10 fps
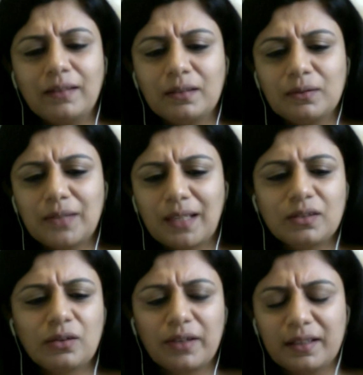went into
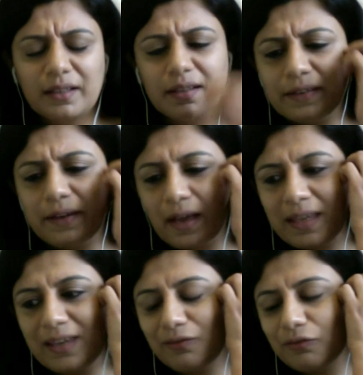that story a little
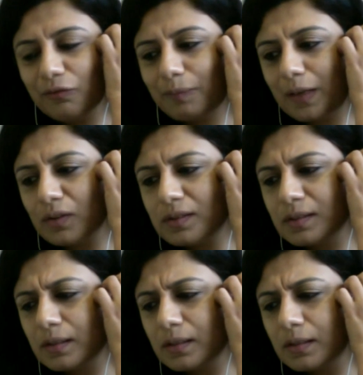naive,
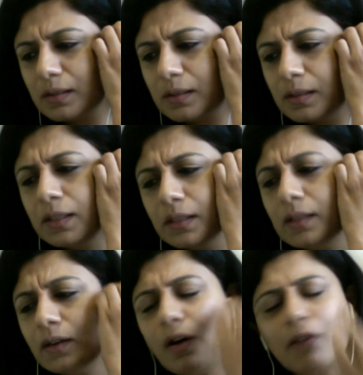because
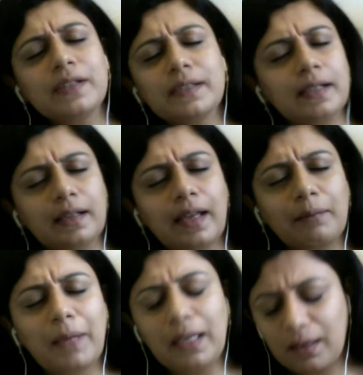
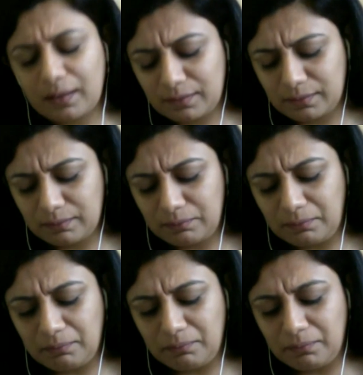obviously, like many
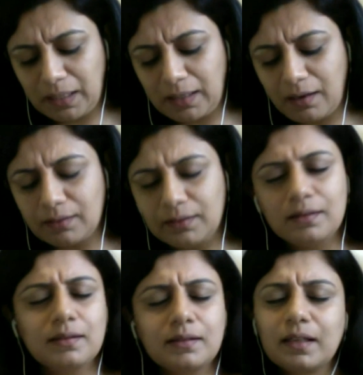
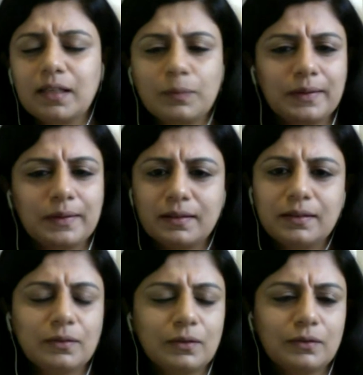others, it
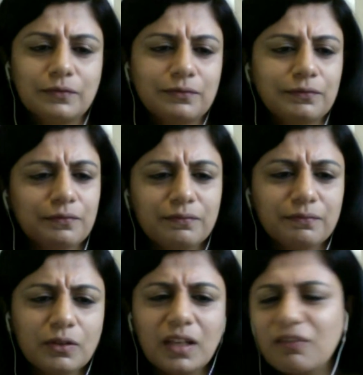was this sort of
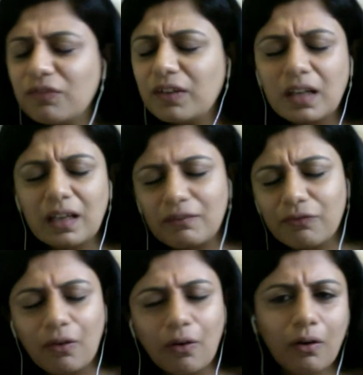unique
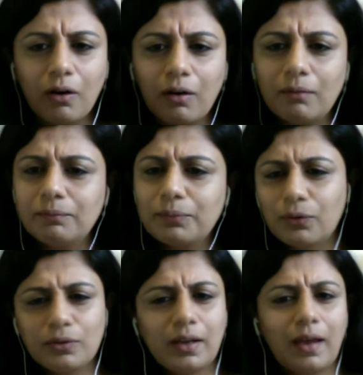feeling
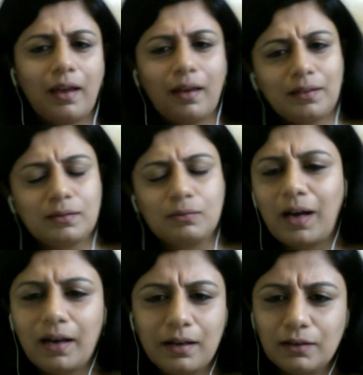from protest.
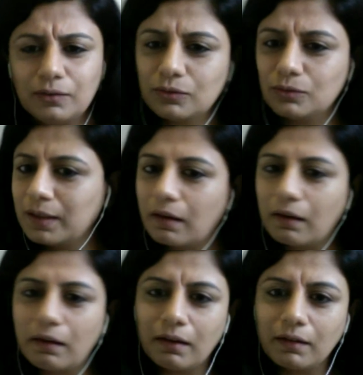Why are you doing
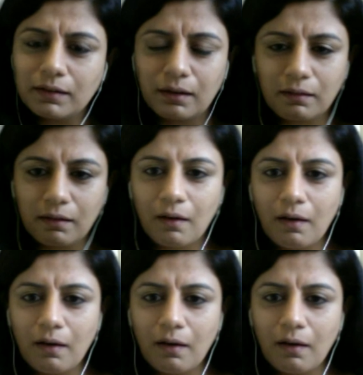it? And